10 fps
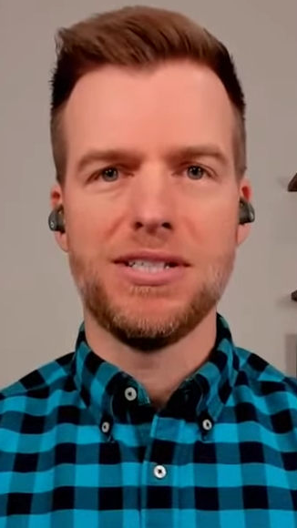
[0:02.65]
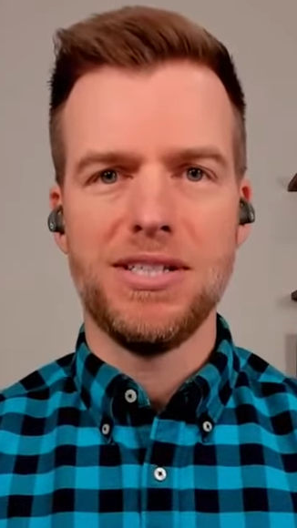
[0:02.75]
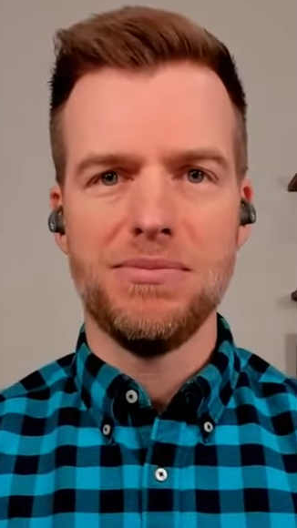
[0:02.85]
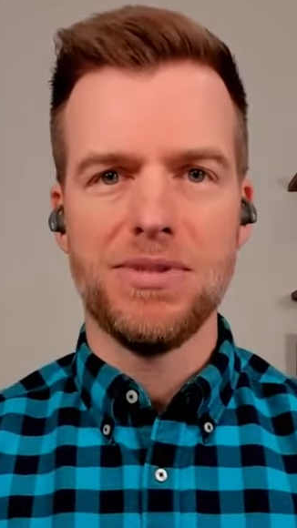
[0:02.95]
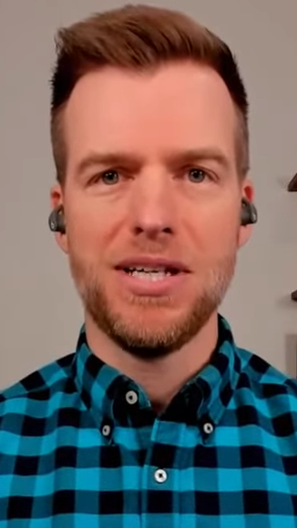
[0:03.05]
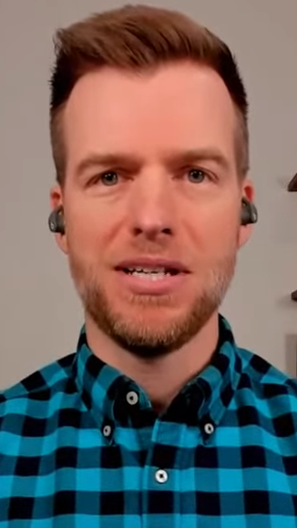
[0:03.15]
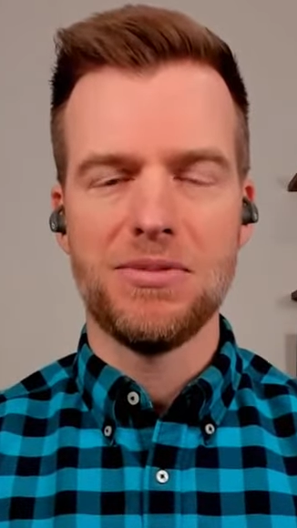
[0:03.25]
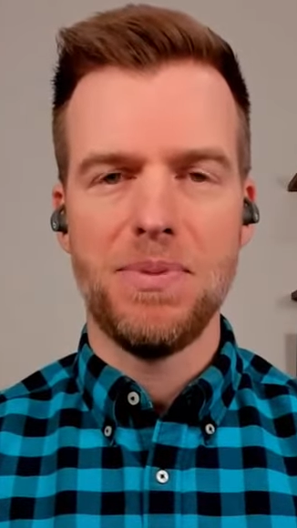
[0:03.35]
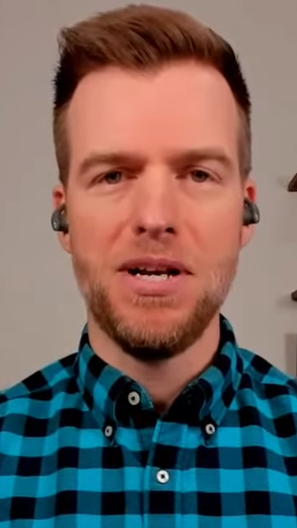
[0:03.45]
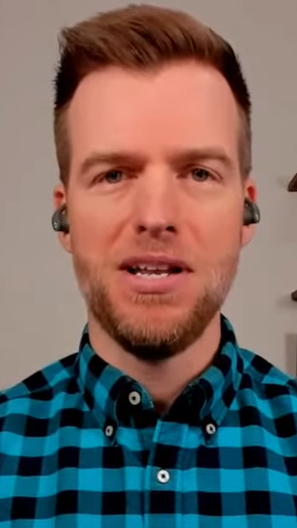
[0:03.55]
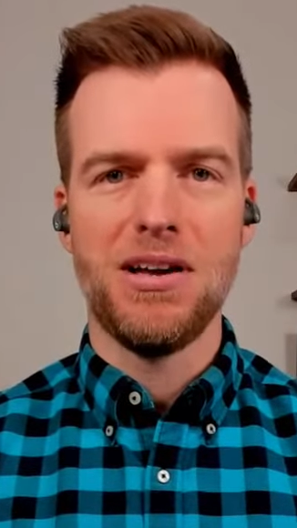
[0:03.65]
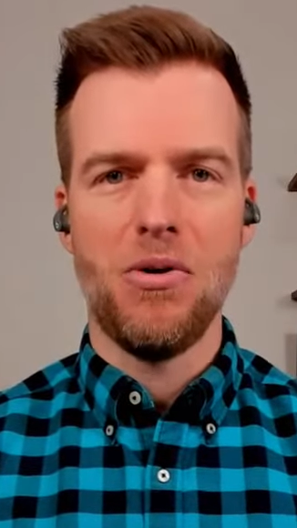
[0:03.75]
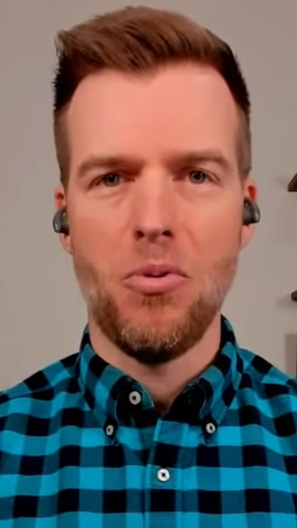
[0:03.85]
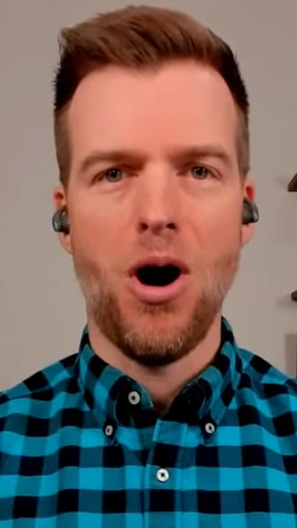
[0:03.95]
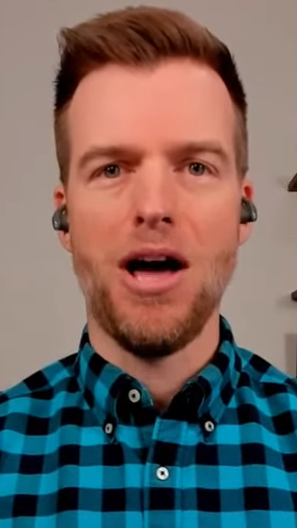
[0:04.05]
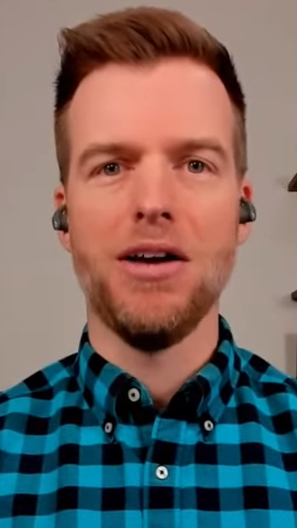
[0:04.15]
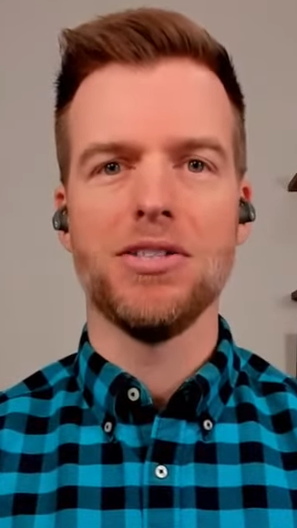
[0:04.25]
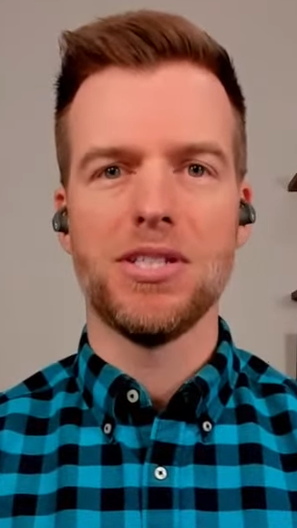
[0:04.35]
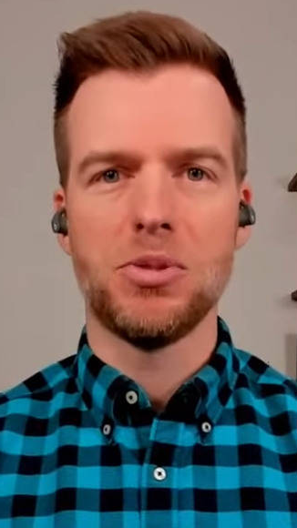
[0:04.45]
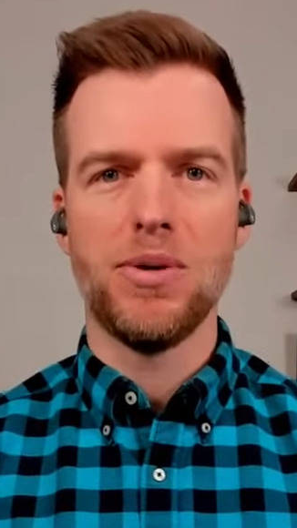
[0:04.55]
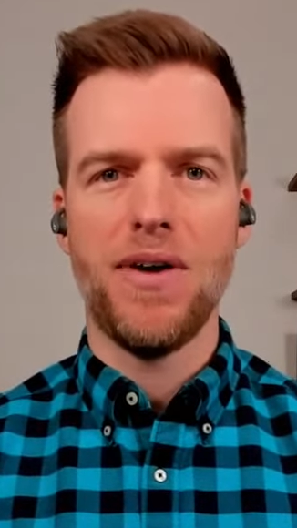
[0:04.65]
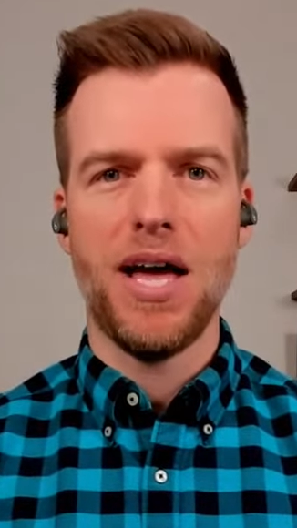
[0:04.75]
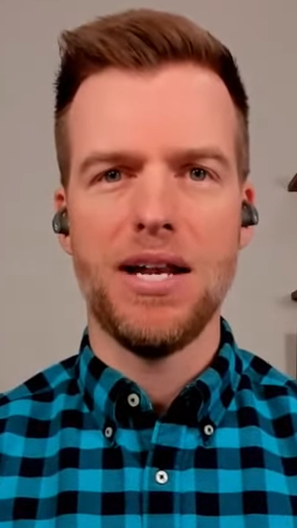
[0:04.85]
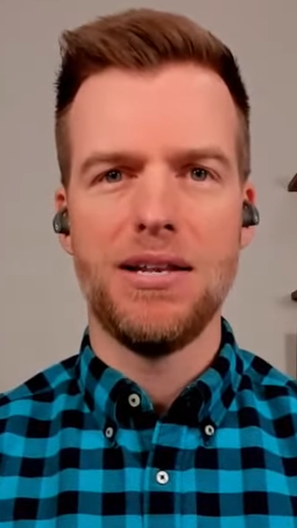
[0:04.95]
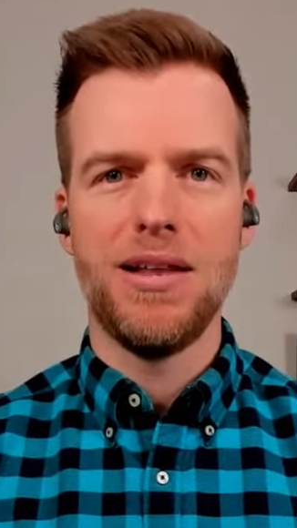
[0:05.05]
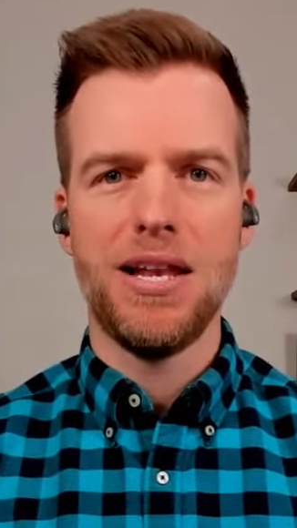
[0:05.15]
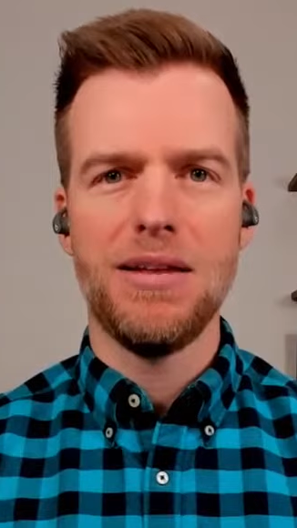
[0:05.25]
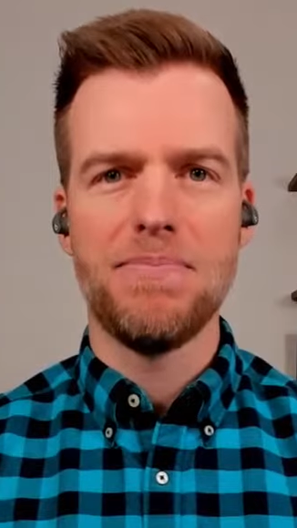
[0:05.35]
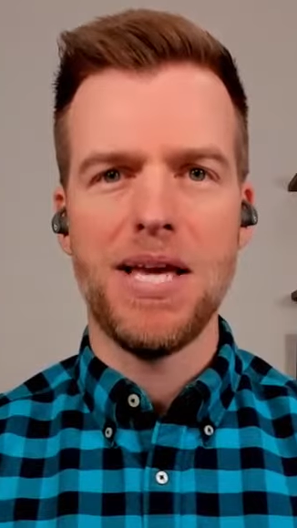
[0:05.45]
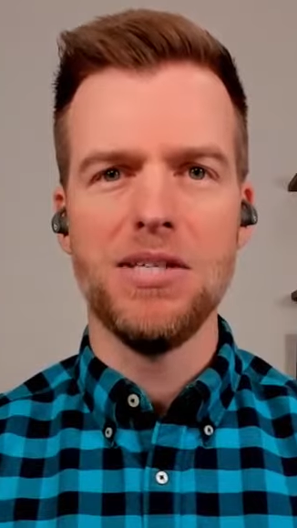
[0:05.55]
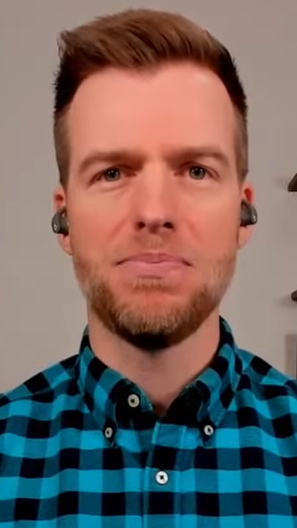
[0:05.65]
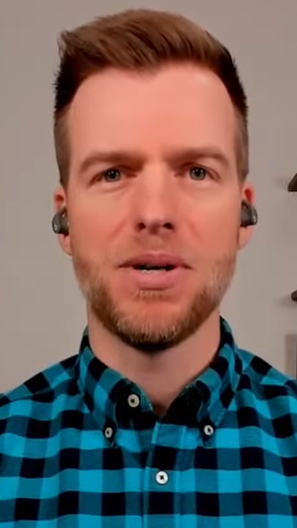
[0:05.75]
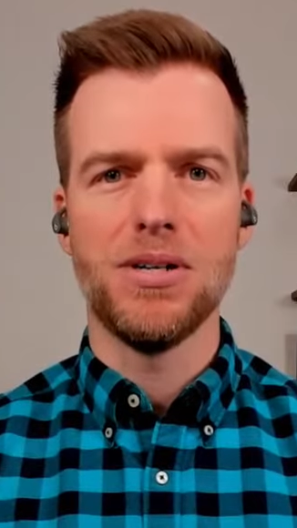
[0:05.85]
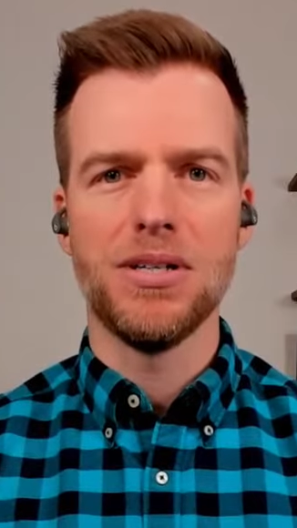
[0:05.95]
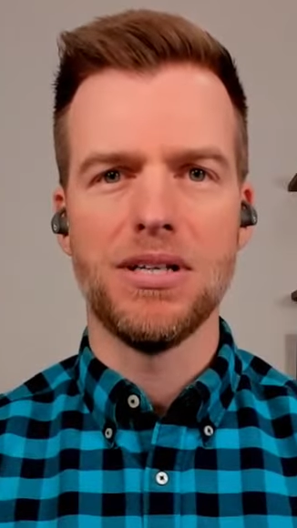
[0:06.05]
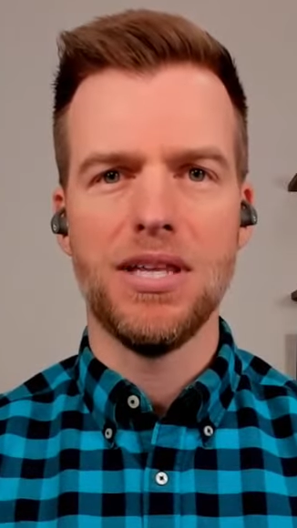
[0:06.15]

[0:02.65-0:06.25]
It seems like it's been a, while since we've had any baseball.